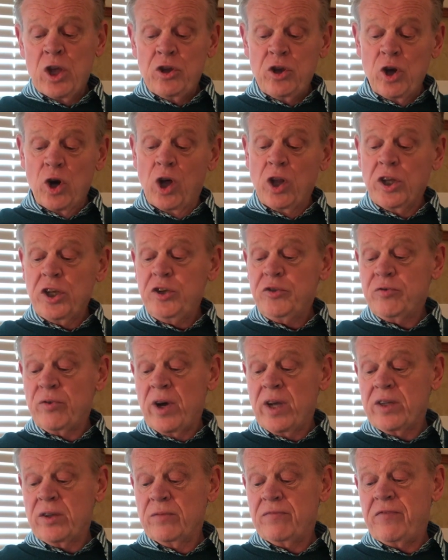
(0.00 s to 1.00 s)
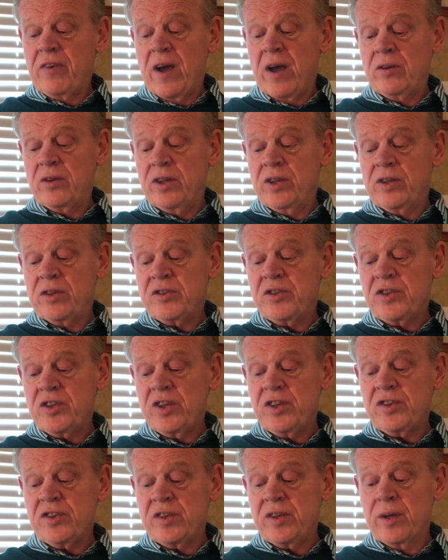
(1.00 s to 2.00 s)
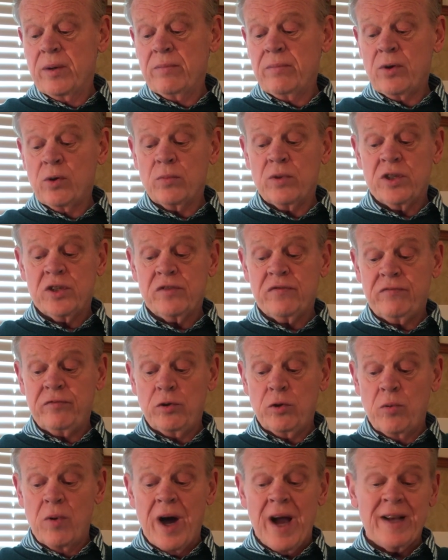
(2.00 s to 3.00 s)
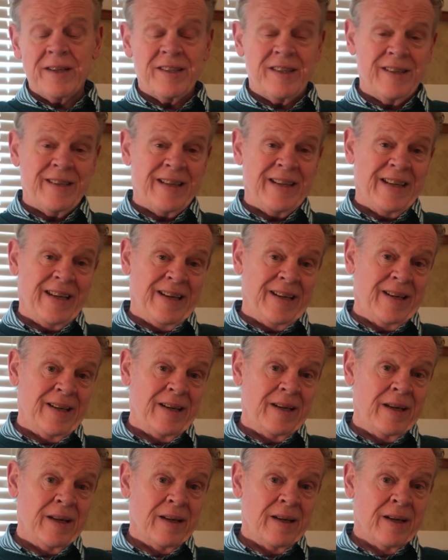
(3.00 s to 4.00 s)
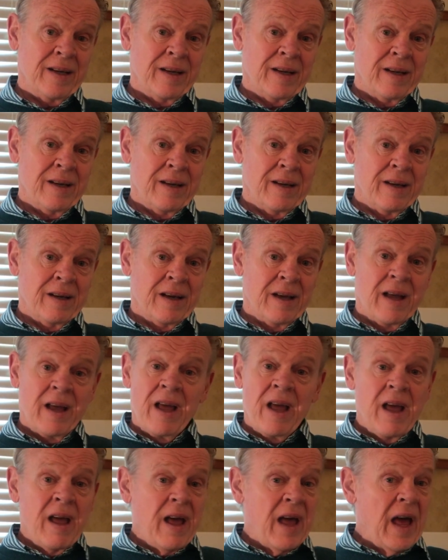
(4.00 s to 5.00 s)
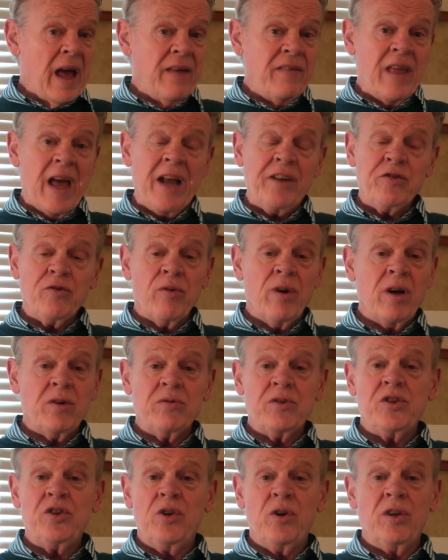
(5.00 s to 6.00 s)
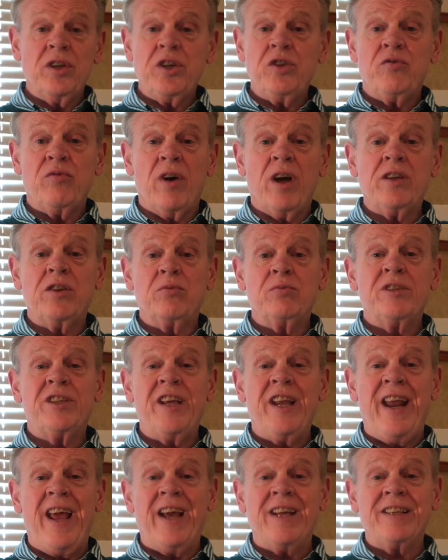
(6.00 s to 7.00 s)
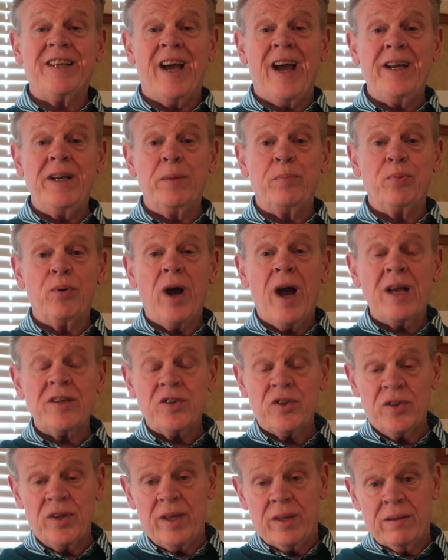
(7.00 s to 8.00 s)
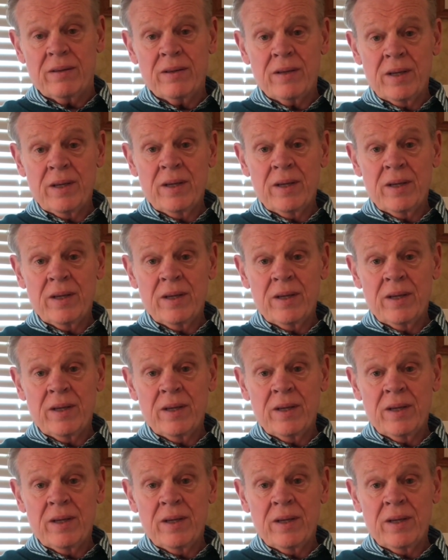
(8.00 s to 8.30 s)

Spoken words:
The only drug that found in her system was fluoxetine, and that drug was the only drug that was an antidepressant.